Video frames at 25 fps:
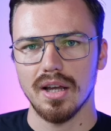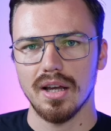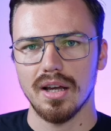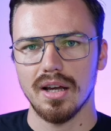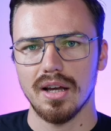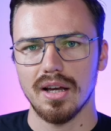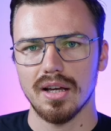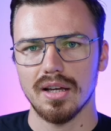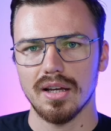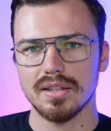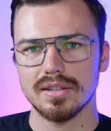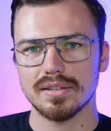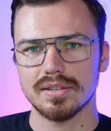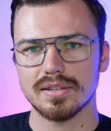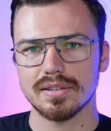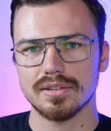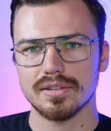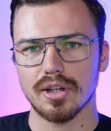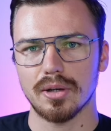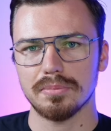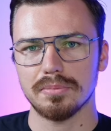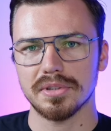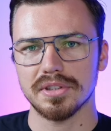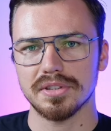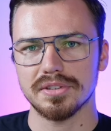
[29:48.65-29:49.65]
Uh, is this
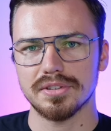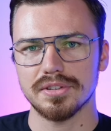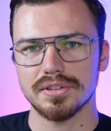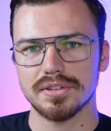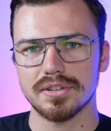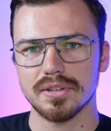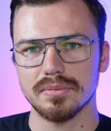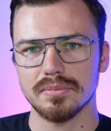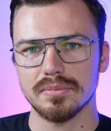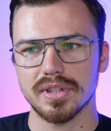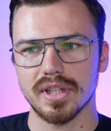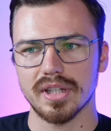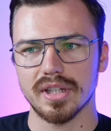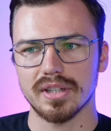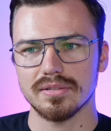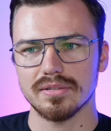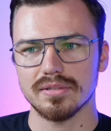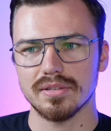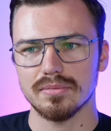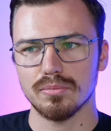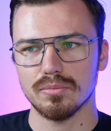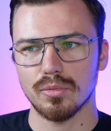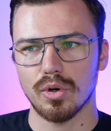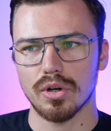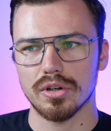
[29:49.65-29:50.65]
opt-in system then
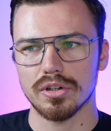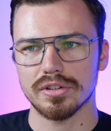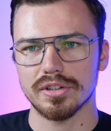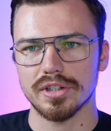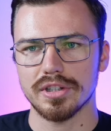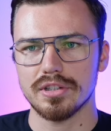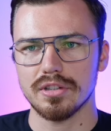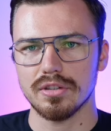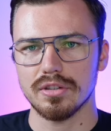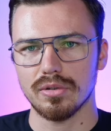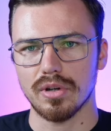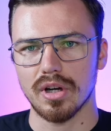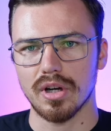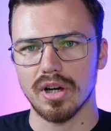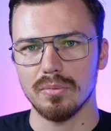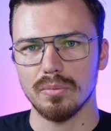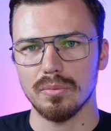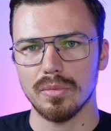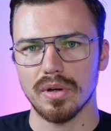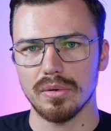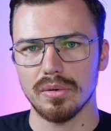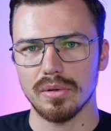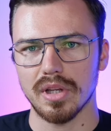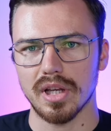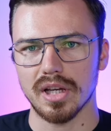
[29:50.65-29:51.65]
more in a digital realm
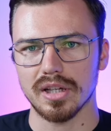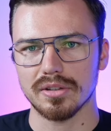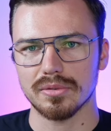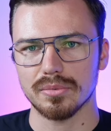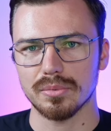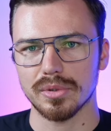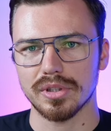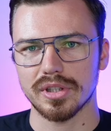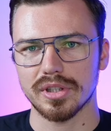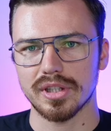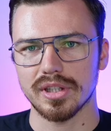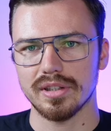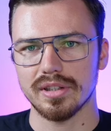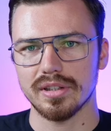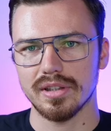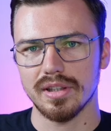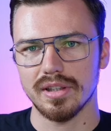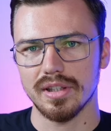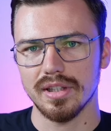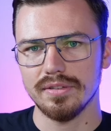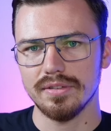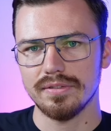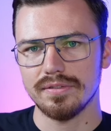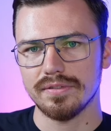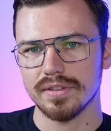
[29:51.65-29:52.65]
where we like we can
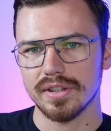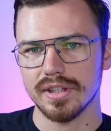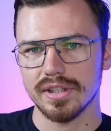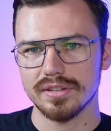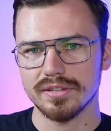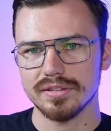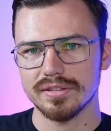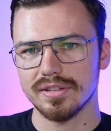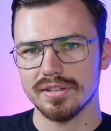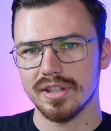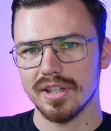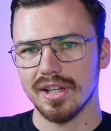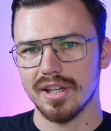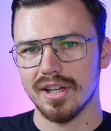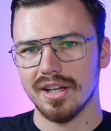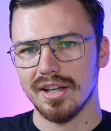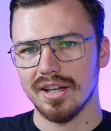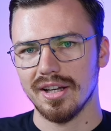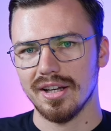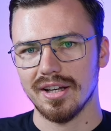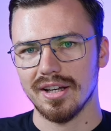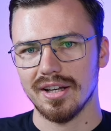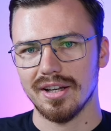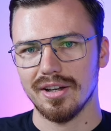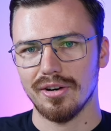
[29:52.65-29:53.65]
live in
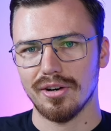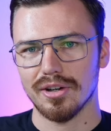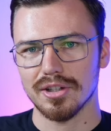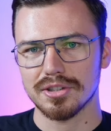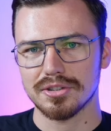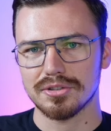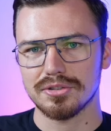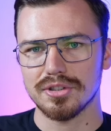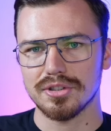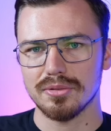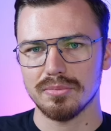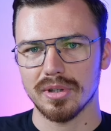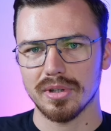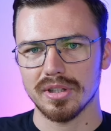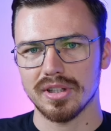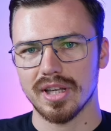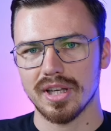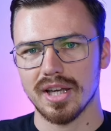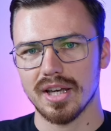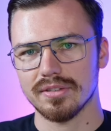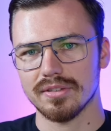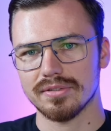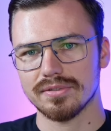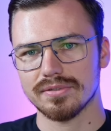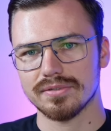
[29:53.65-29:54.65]
uh, Austria, but
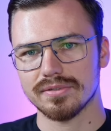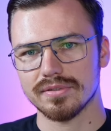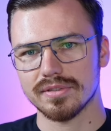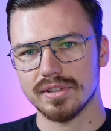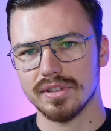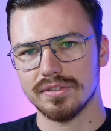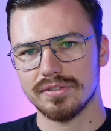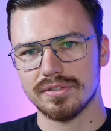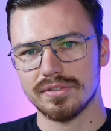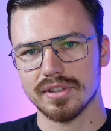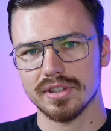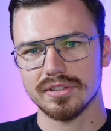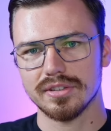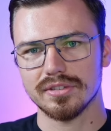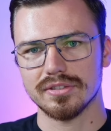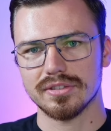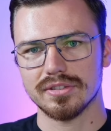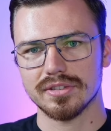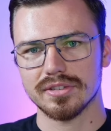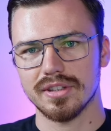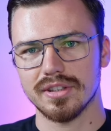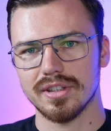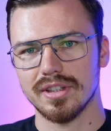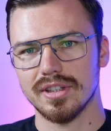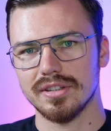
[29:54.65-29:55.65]
have different
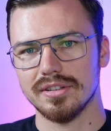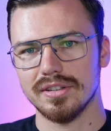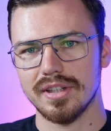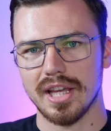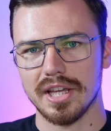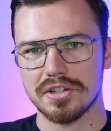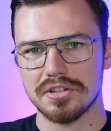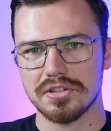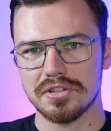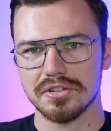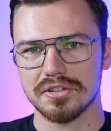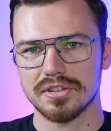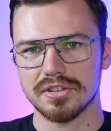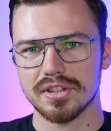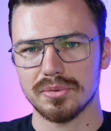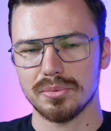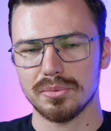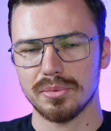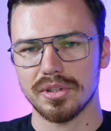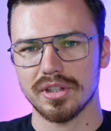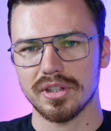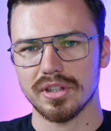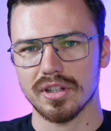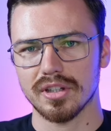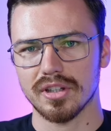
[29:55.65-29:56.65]
uh, nations that
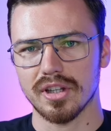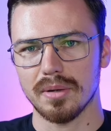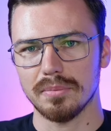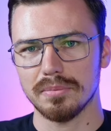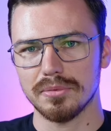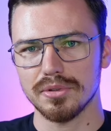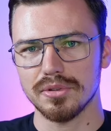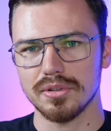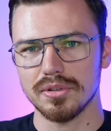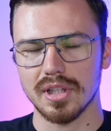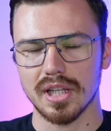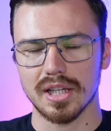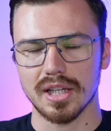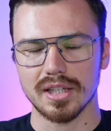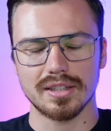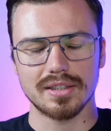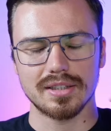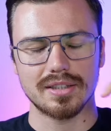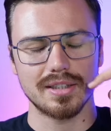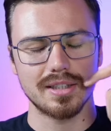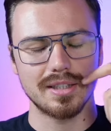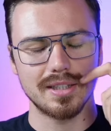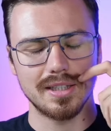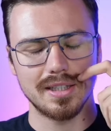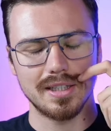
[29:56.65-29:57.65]
we can adopt to, like
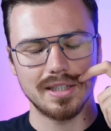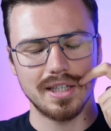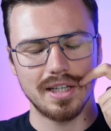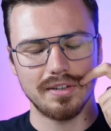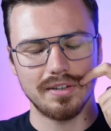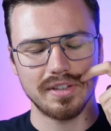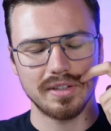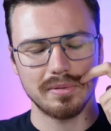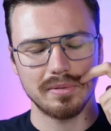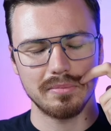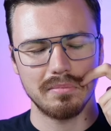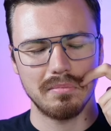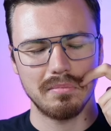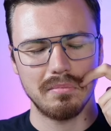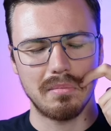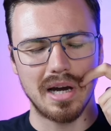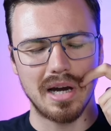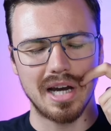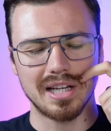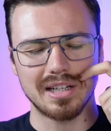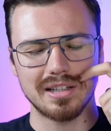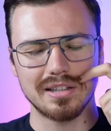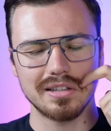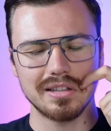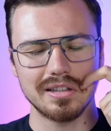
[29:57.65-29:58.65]
the, I think
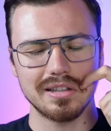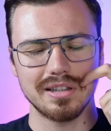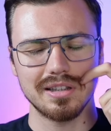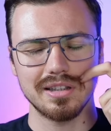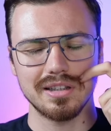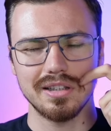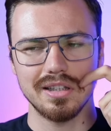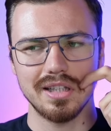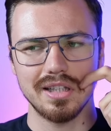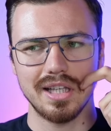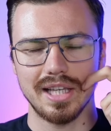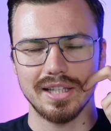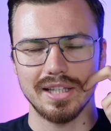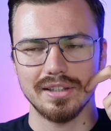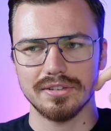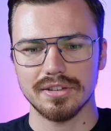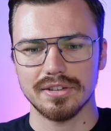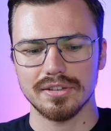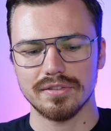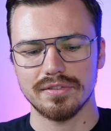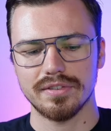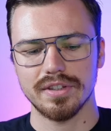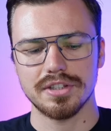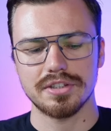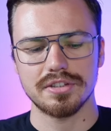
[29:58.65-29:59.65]
Michael
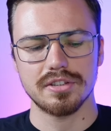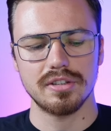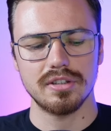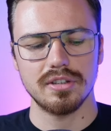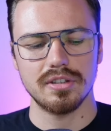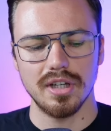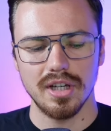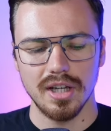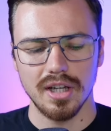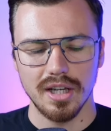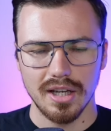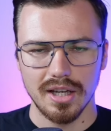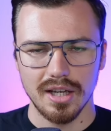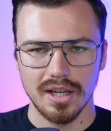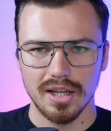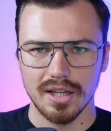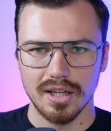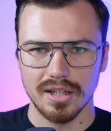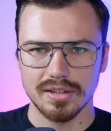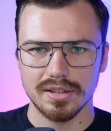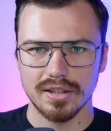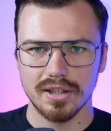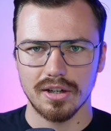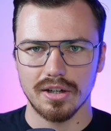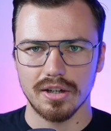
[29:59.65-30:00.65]
Anton Fisher, uh,
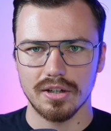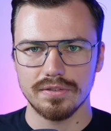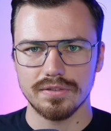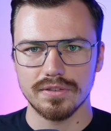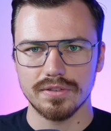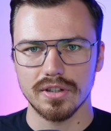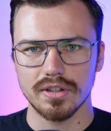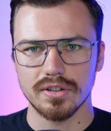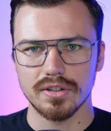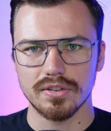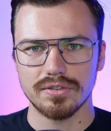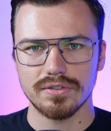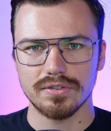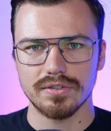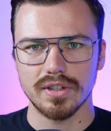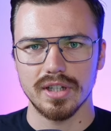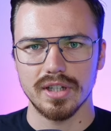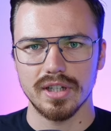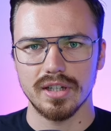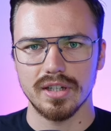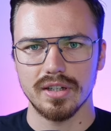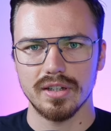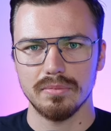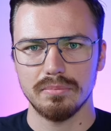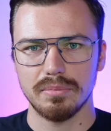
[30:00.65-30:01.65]
the author of
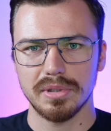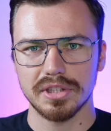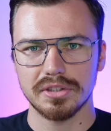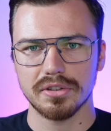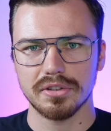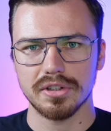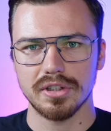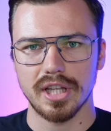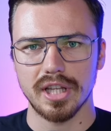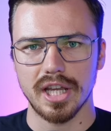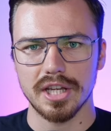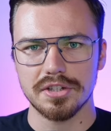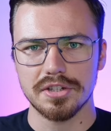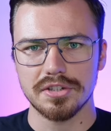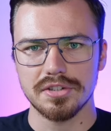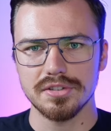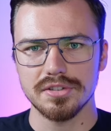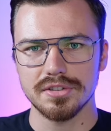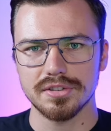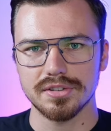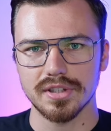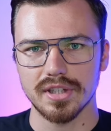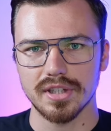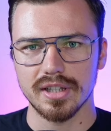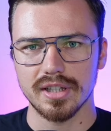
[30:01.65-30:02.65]
uh, Bitcoin
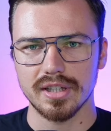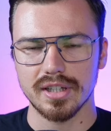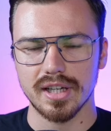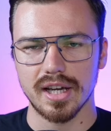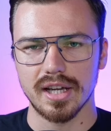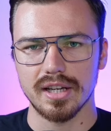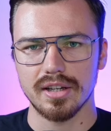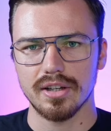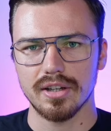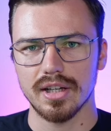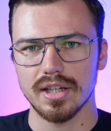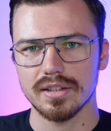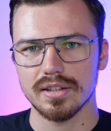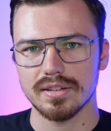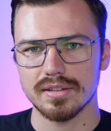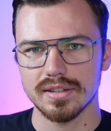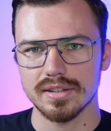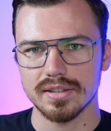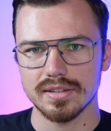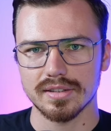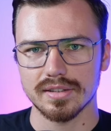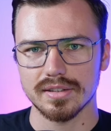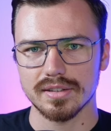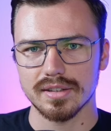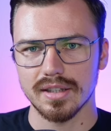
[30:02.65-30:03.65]
Nations, kind of had
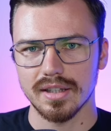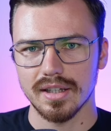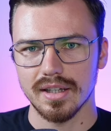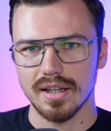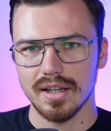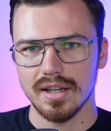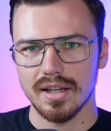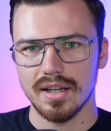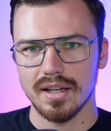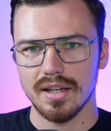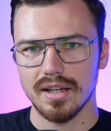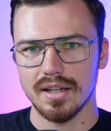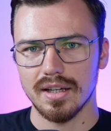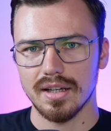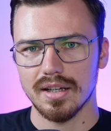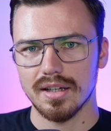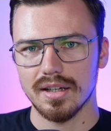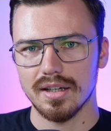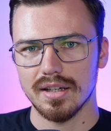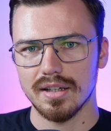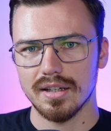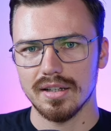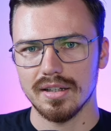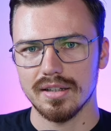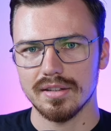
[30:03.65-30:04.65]
this
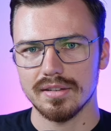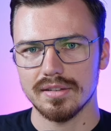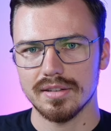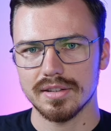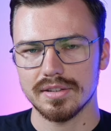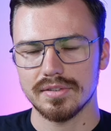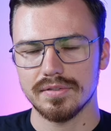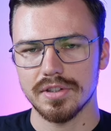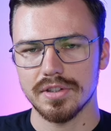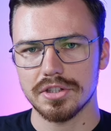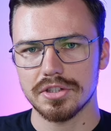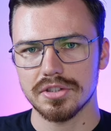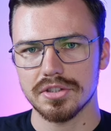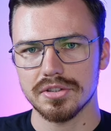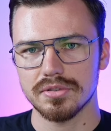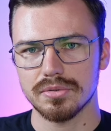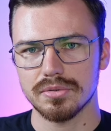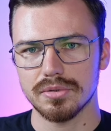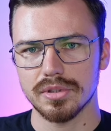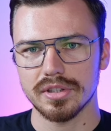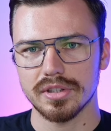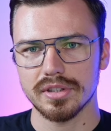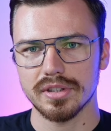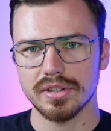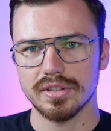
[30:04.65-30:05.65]
uh, this vision
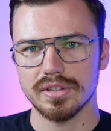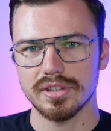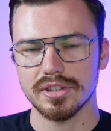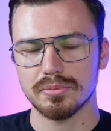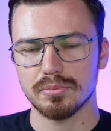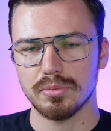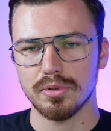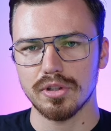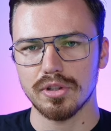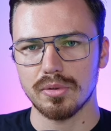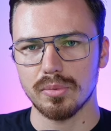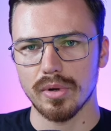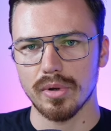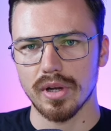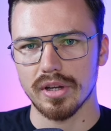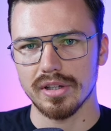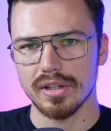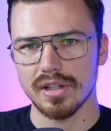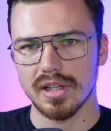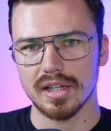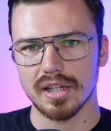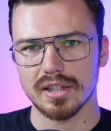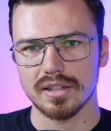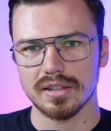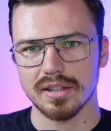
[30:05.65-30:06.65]
written in his book where he
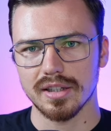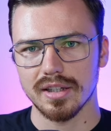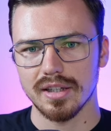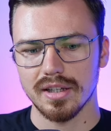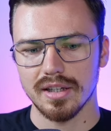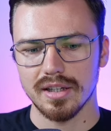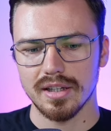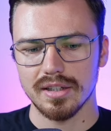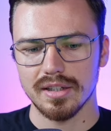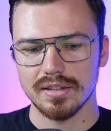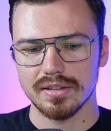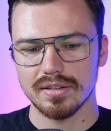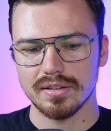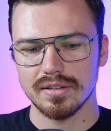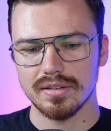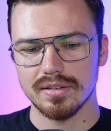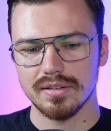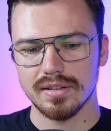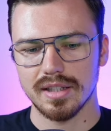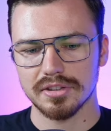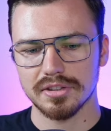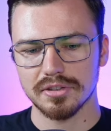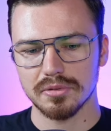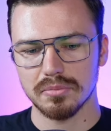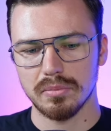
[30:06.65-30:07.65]
like it
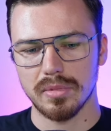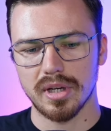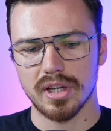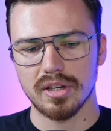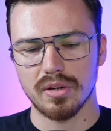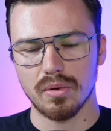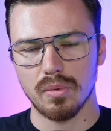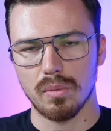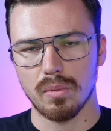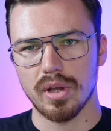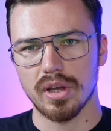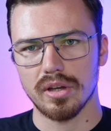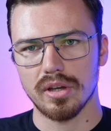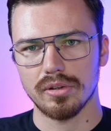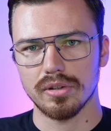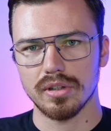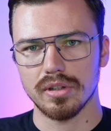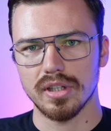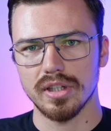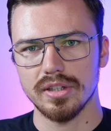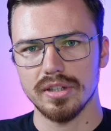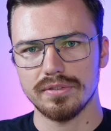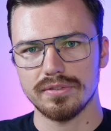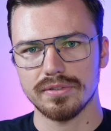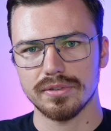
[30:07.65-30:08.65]
doesn't matter where you
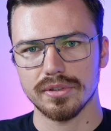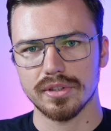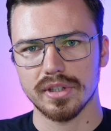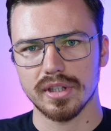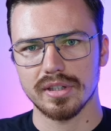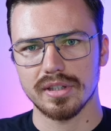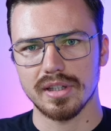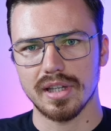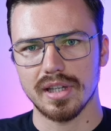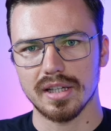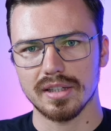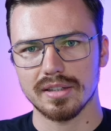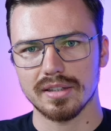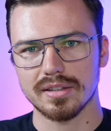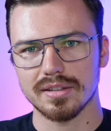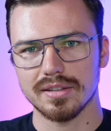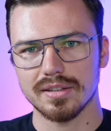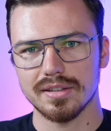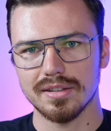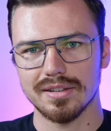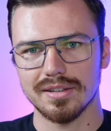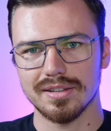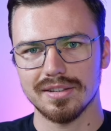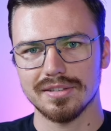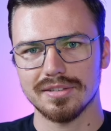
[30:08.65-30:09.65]
live, you can like
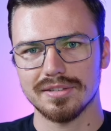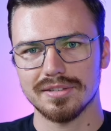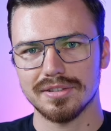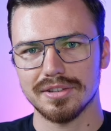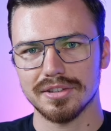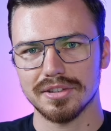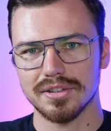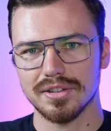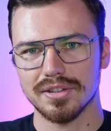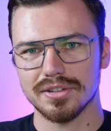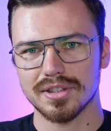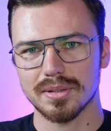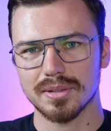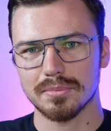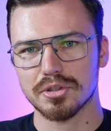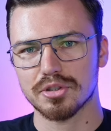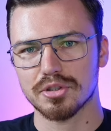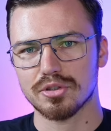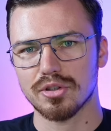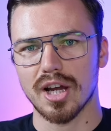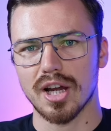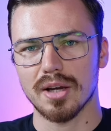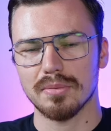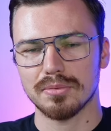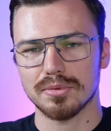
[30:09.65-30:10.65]

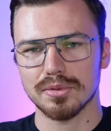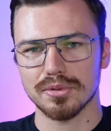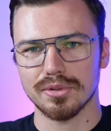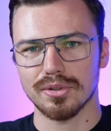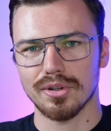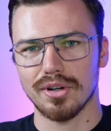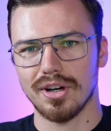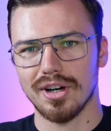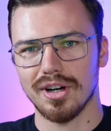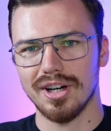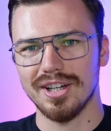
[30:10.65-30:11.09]
subscribe to your